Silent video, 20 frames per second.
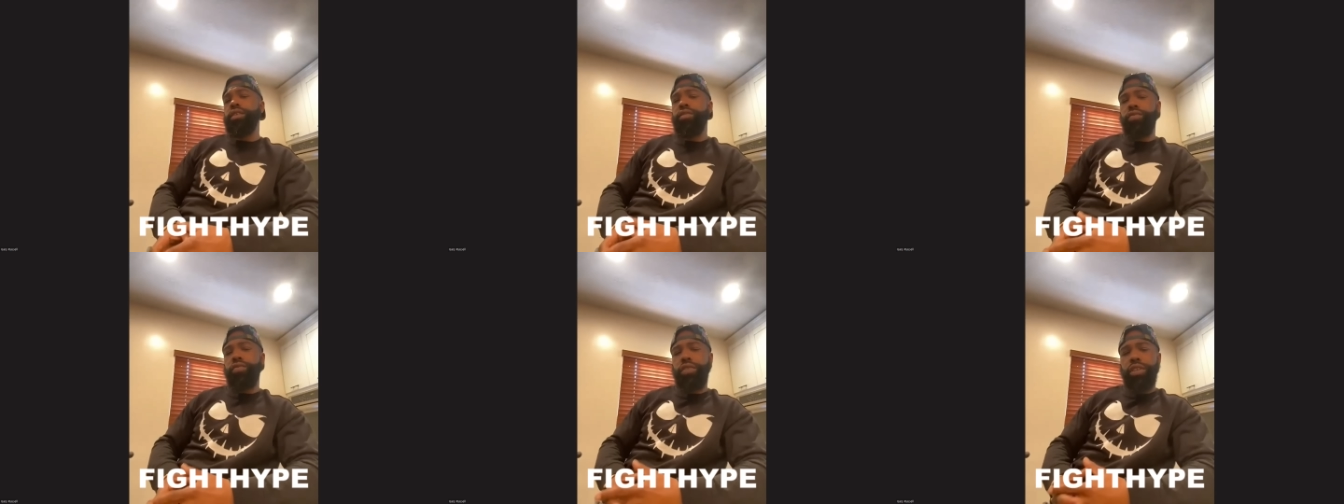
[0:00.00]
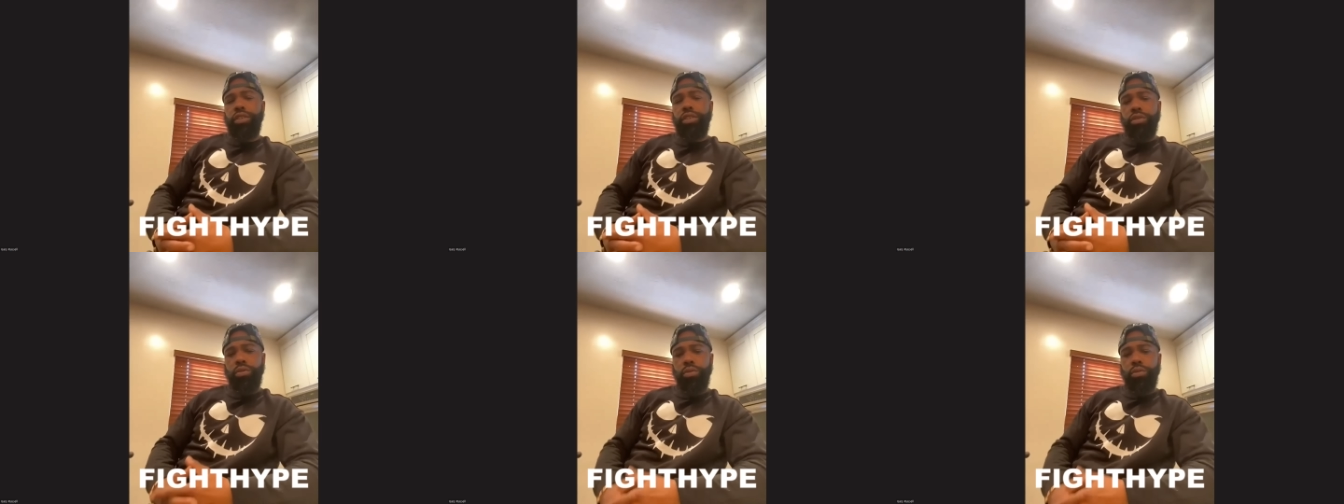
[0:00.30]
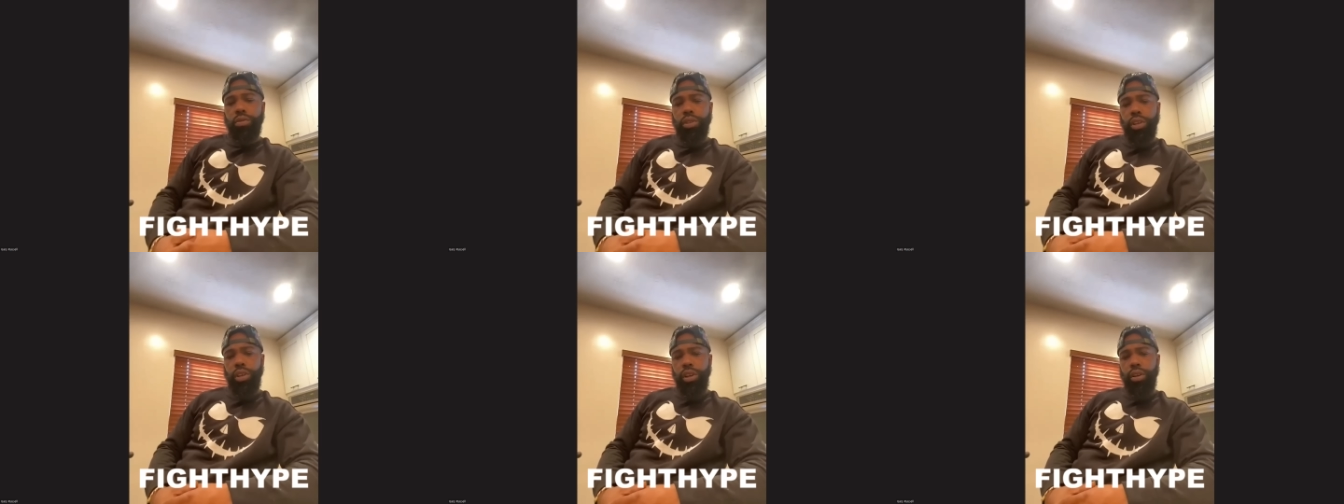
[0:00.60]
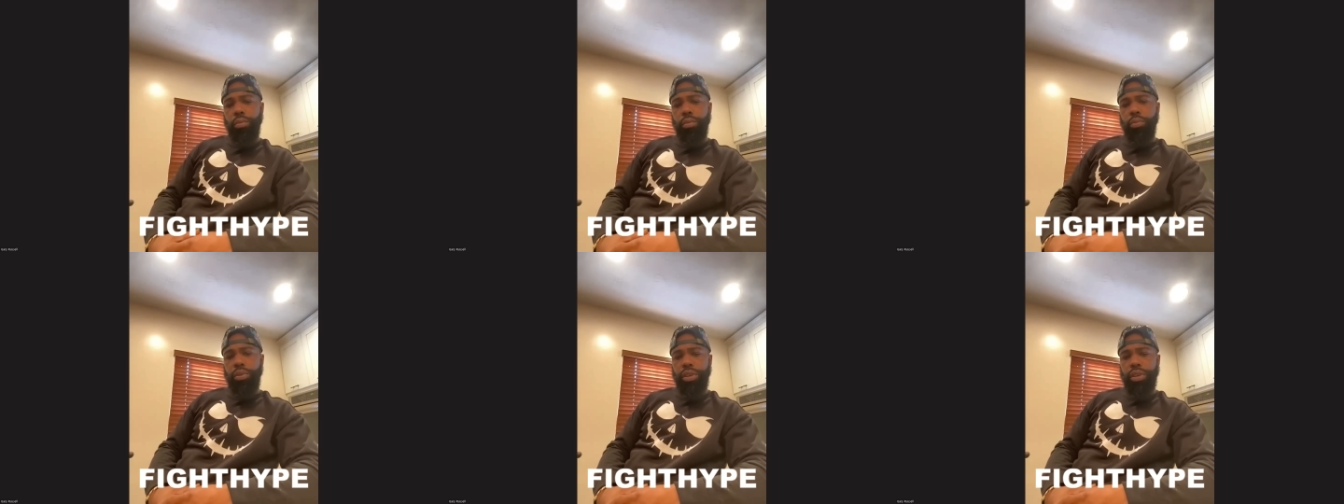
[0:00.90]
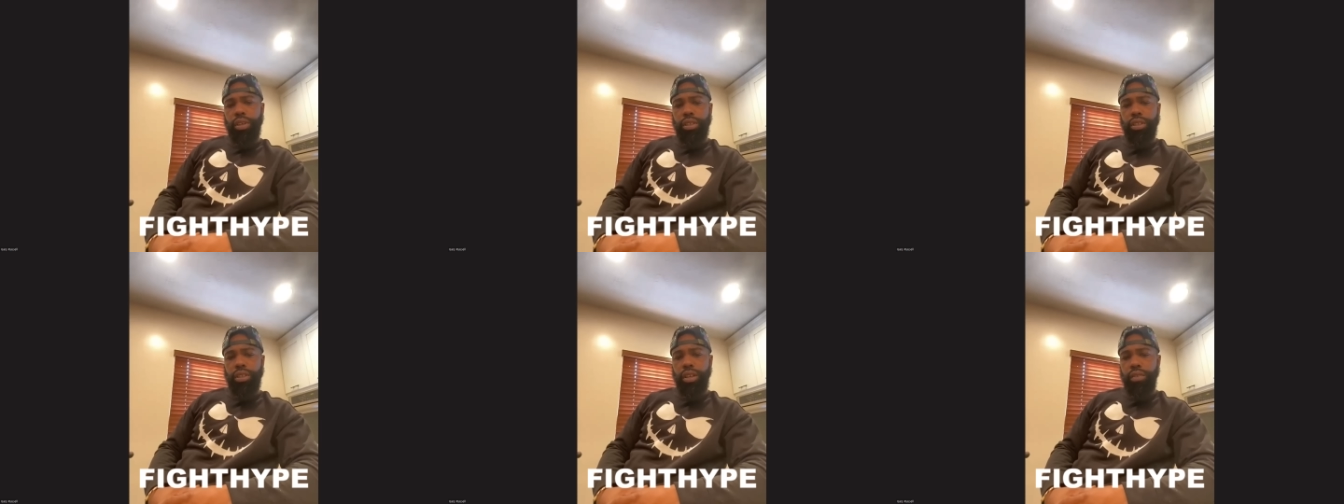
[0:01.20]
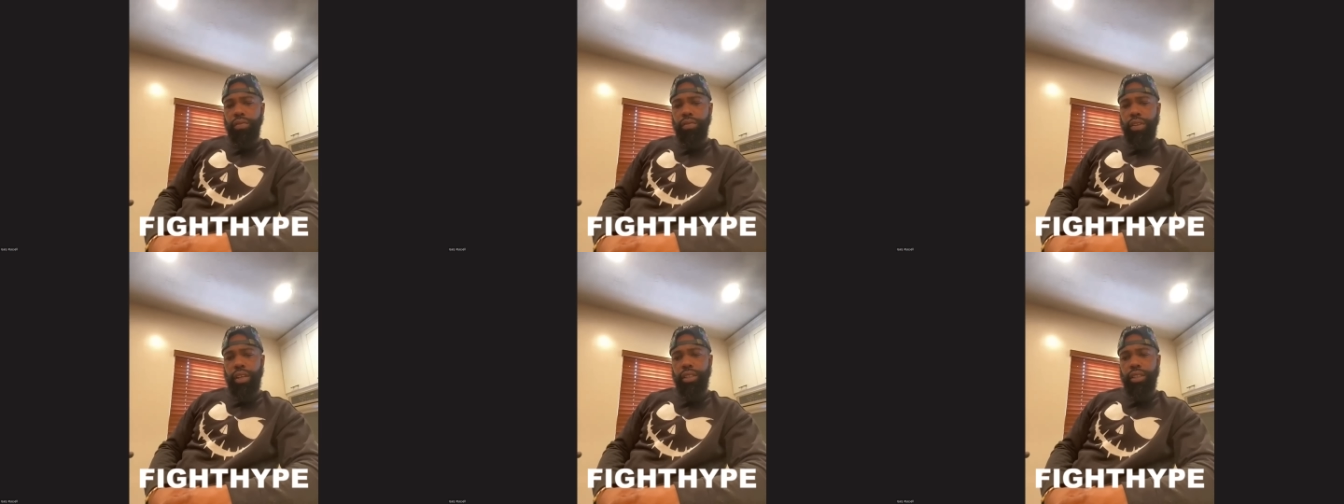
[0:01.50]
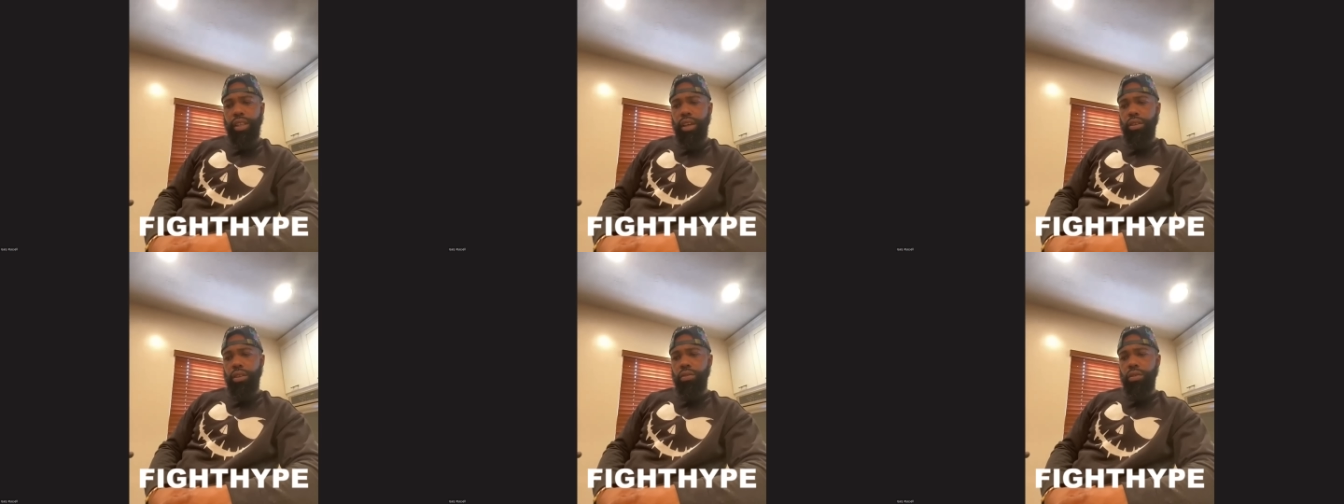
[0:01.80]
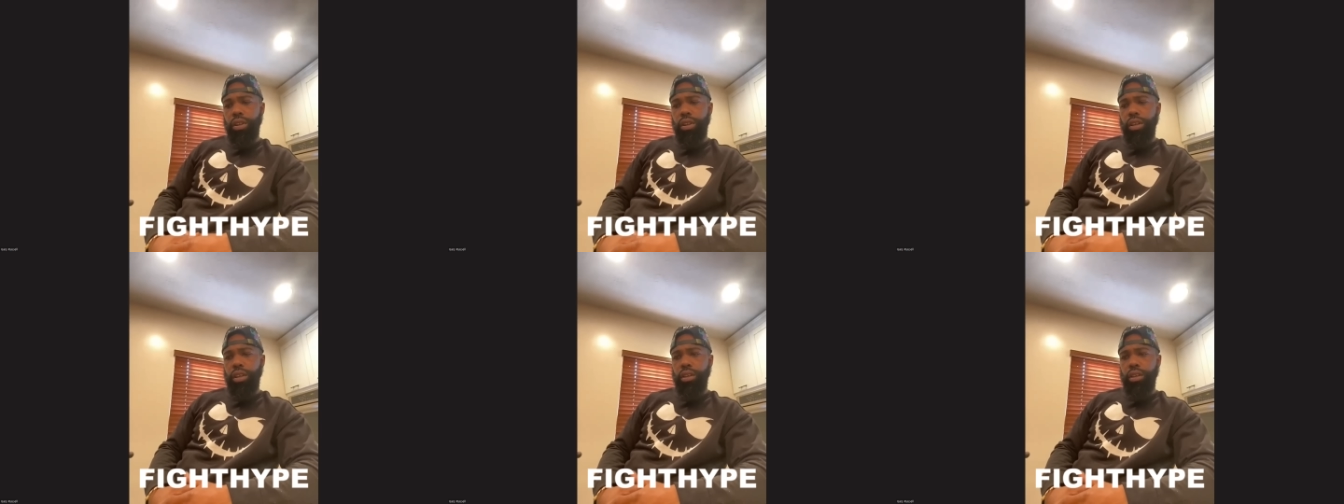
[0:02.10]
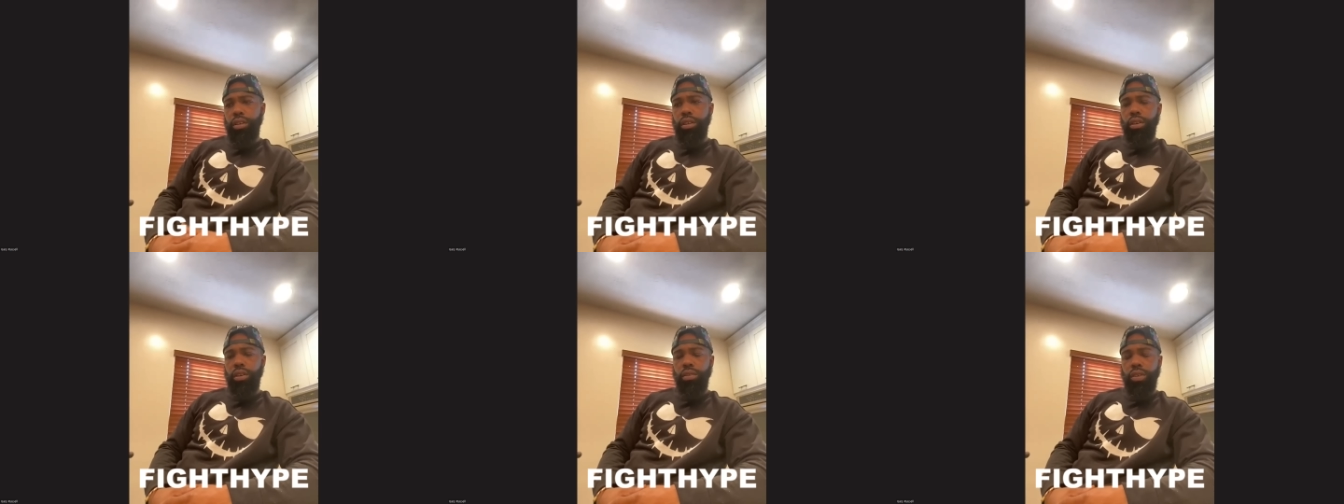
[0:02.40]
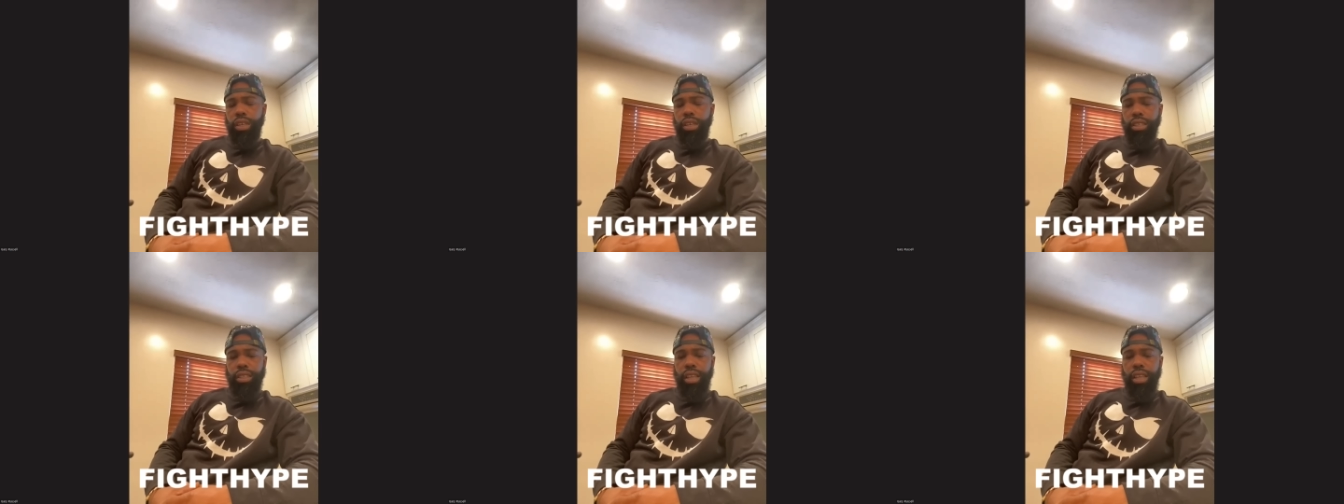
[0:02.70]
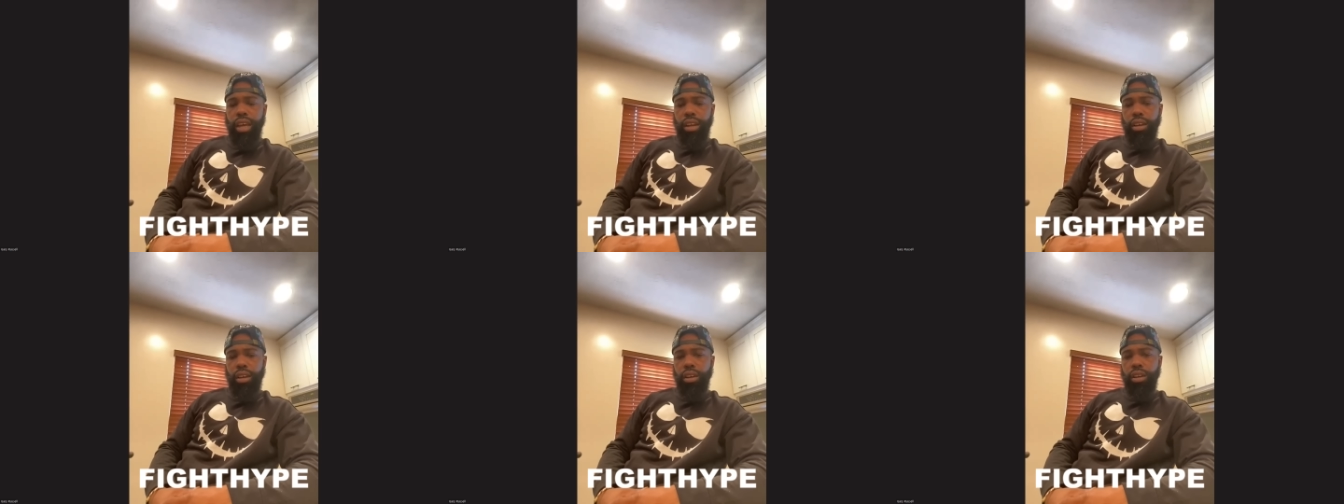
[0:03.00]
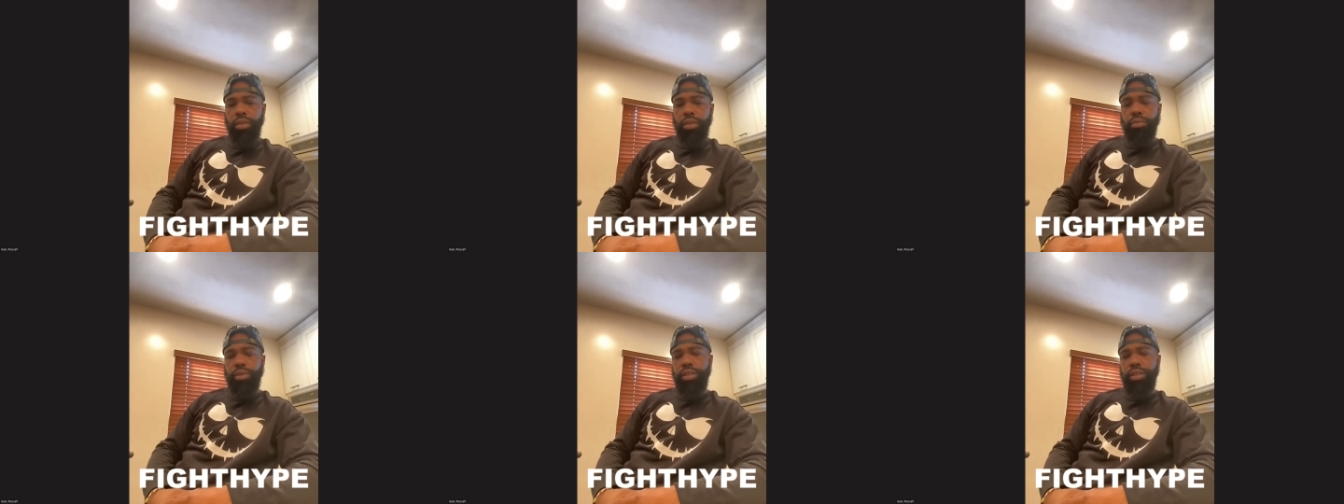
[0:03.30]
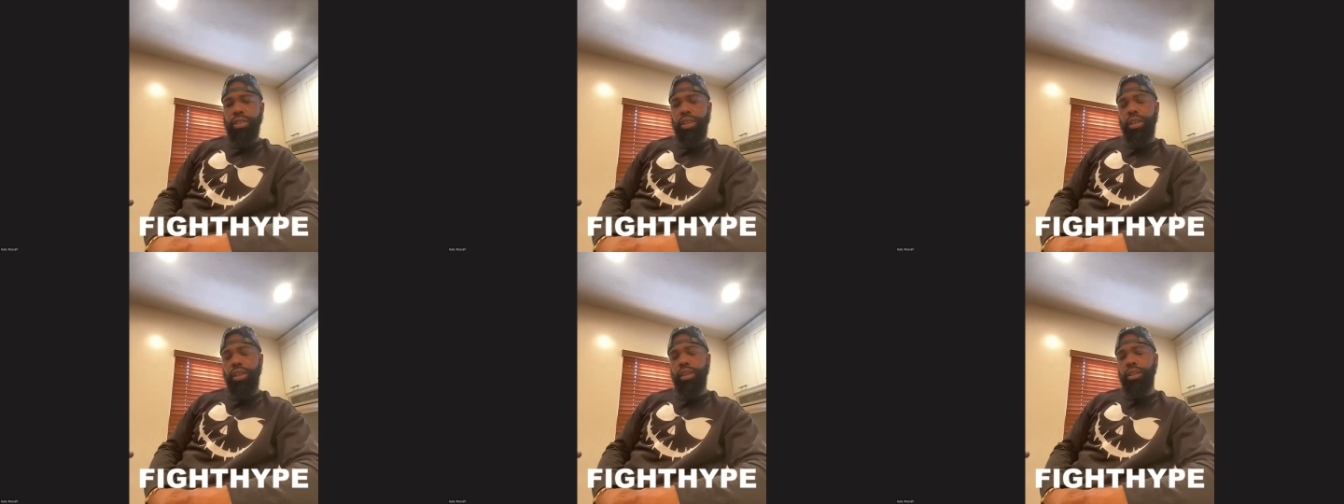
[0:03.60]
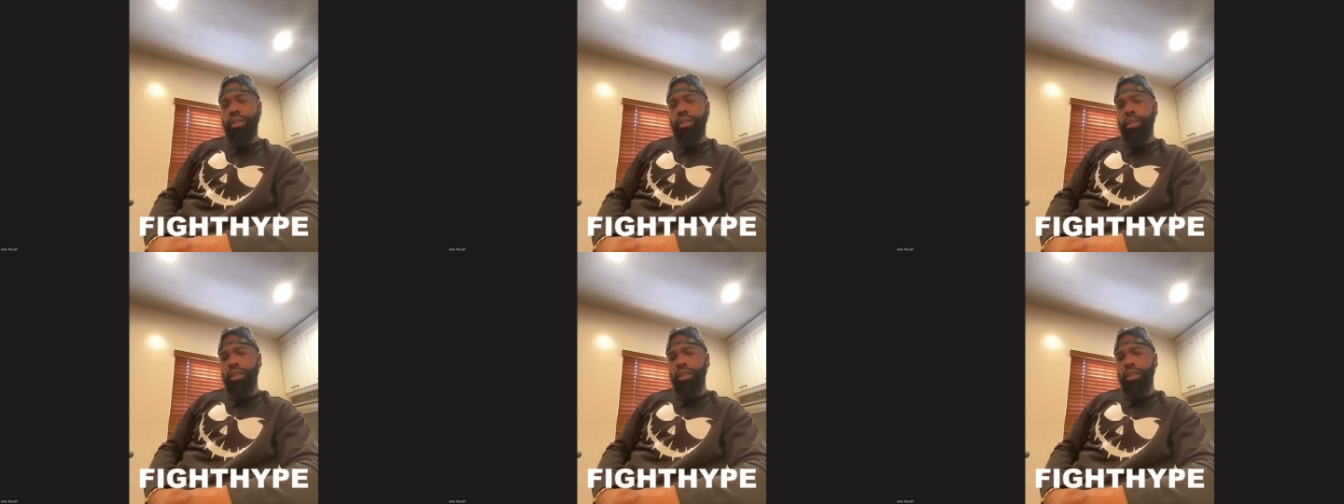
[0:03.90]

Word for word: physical therapy and stuff like that on it. You know, it's not a hundred percent.